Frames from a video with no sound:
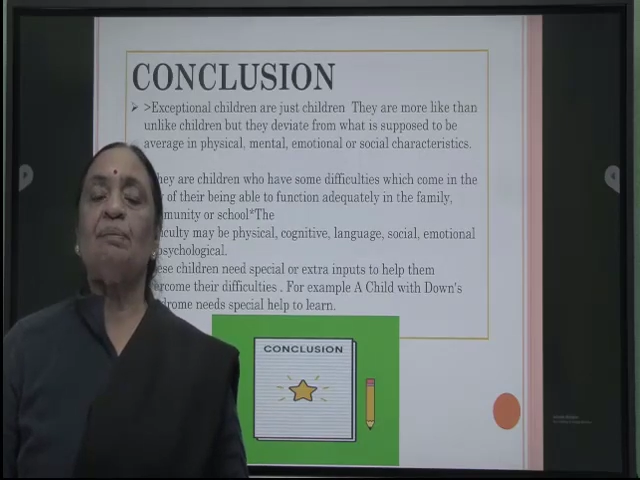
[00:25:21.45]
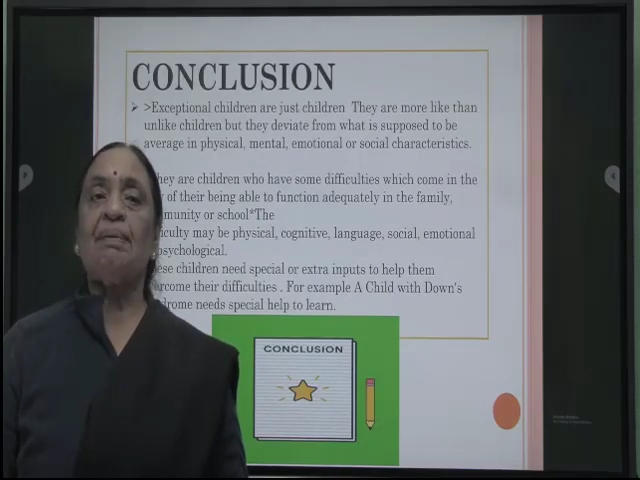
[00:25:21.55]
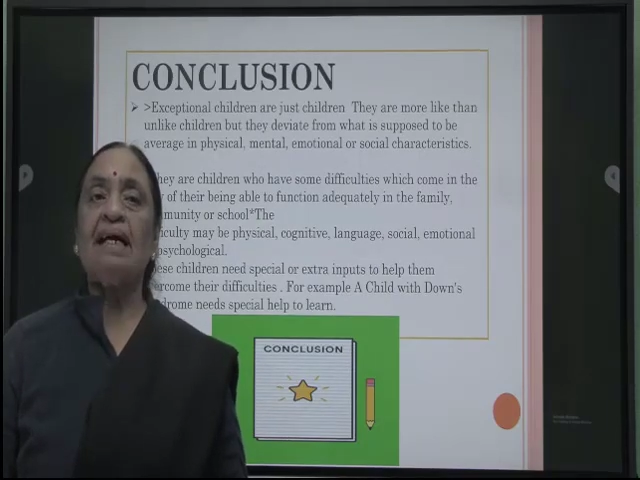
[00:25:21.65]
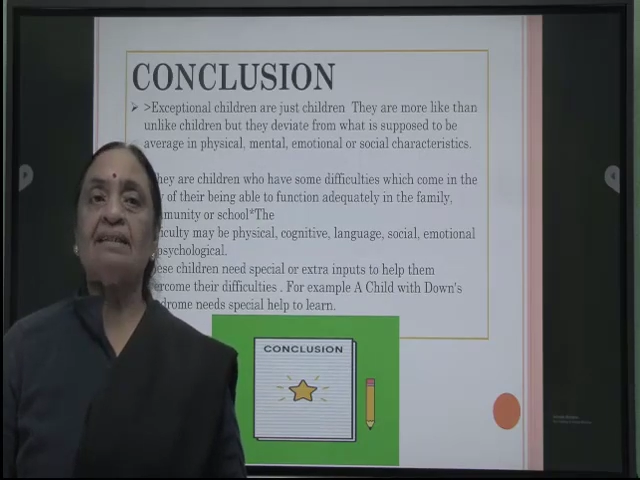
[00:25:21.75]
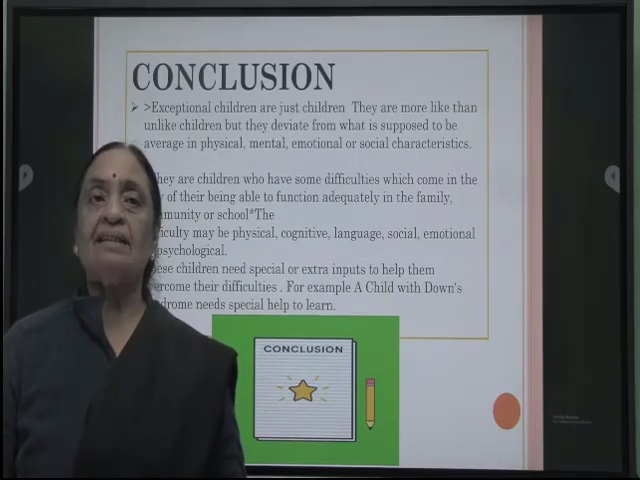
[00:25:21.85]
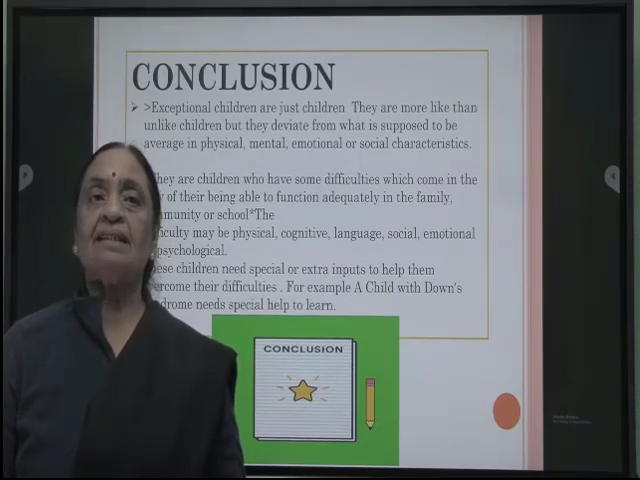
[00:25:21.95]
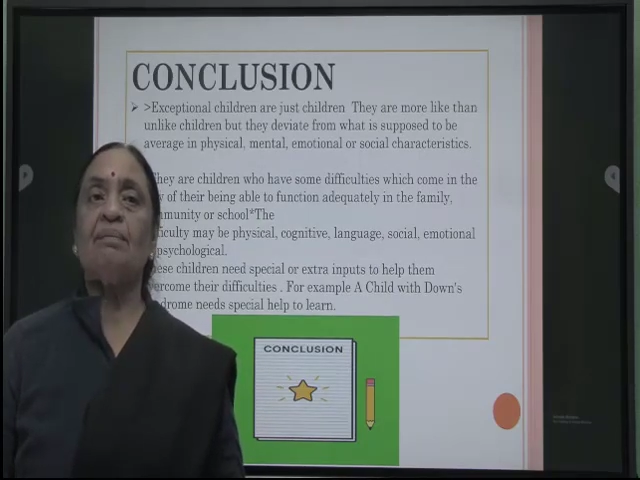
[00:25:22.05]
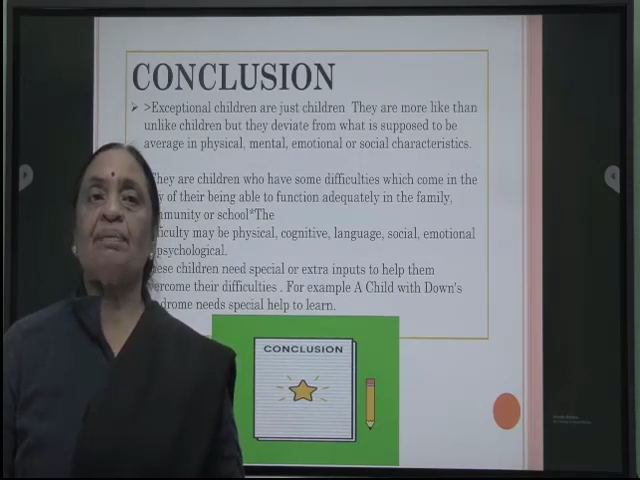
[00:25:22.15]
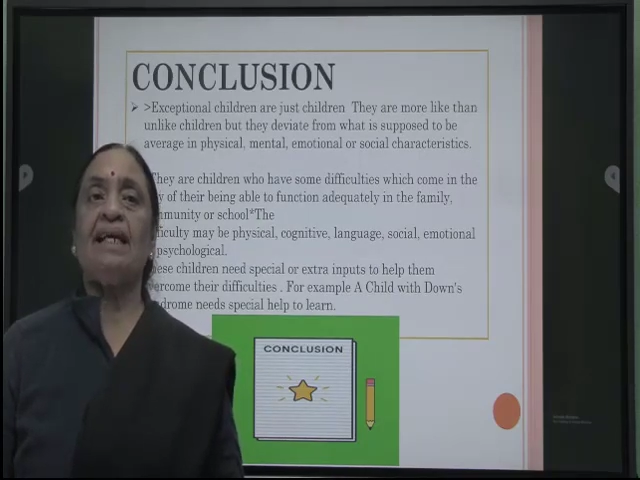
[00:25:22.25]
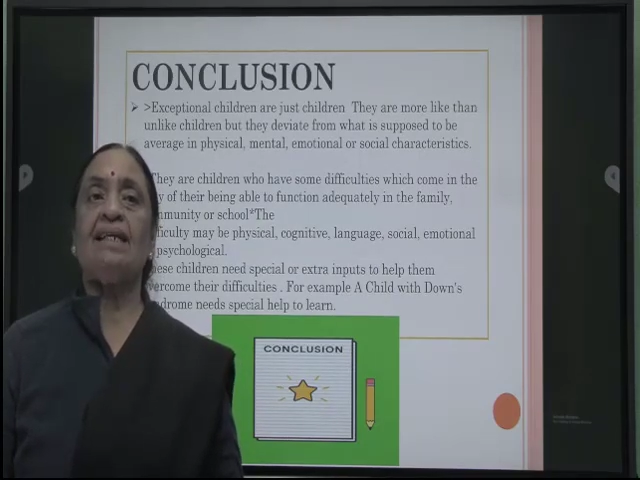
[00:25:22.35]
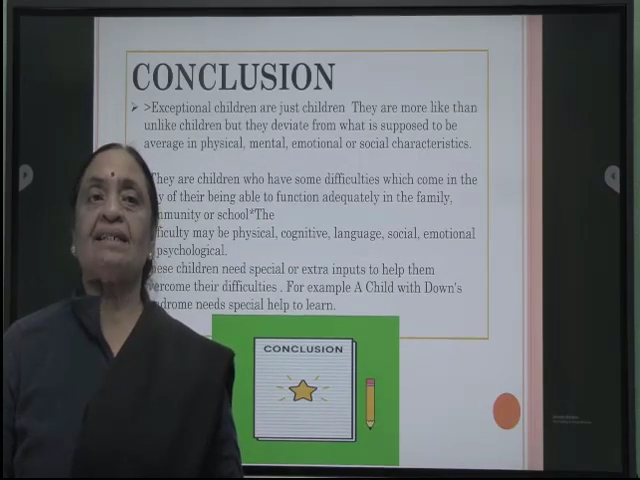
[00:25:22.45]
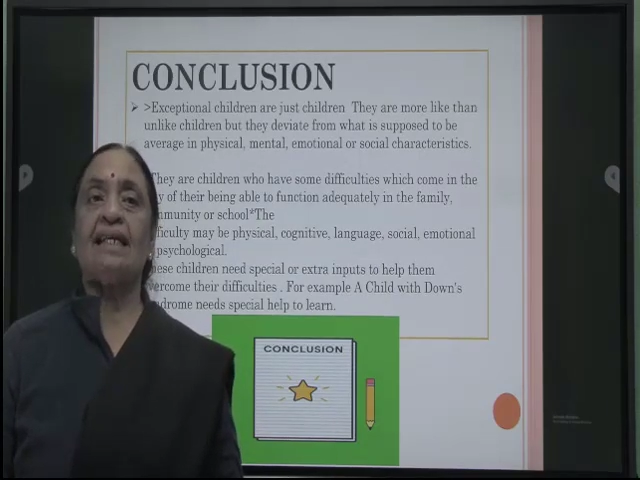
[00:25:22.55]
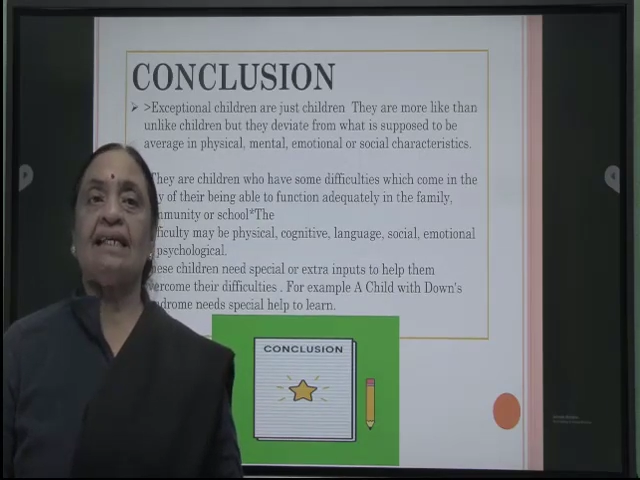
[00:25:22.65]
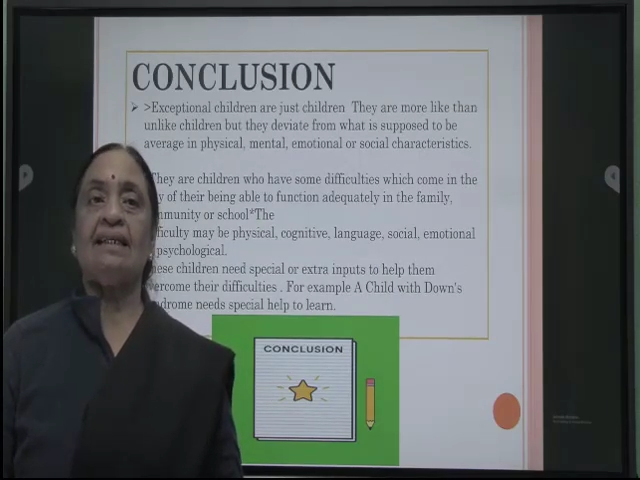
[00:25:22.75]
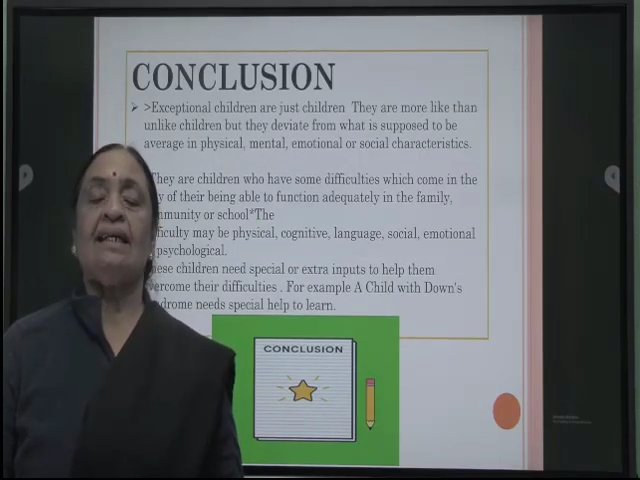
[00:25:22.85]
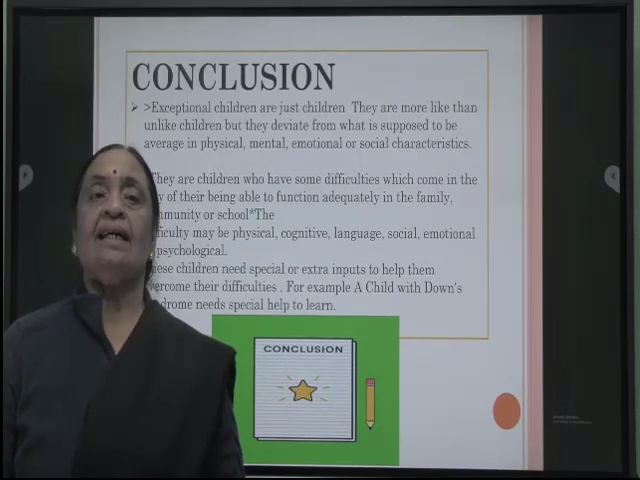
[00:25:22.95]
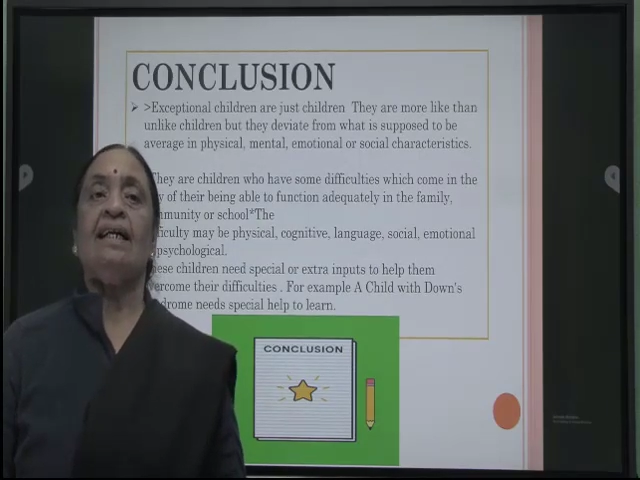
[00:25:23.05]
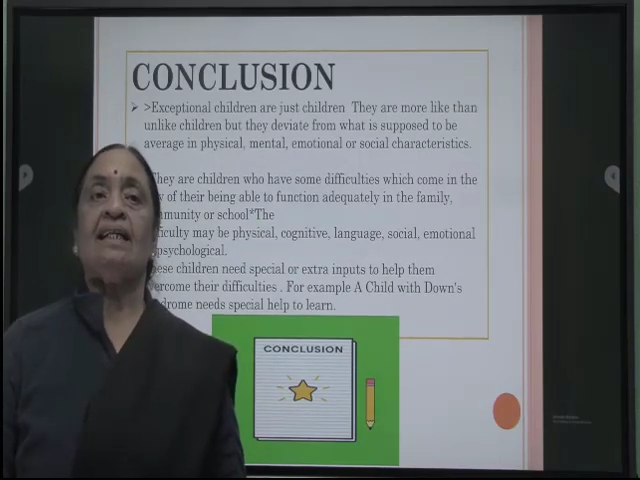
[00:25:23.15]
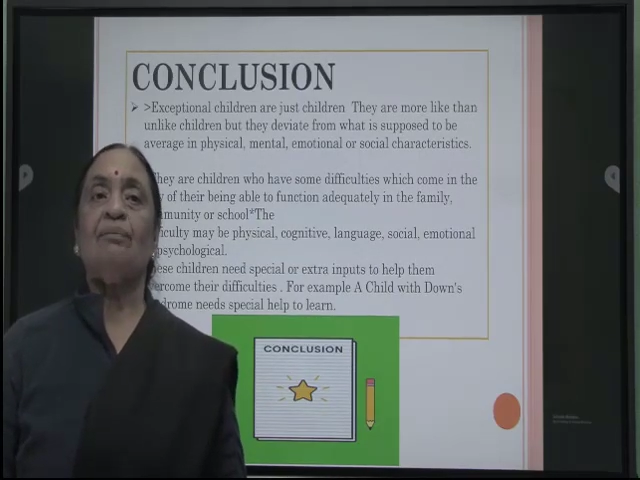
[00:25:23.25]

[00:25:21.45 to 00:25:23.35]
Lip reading: to participate in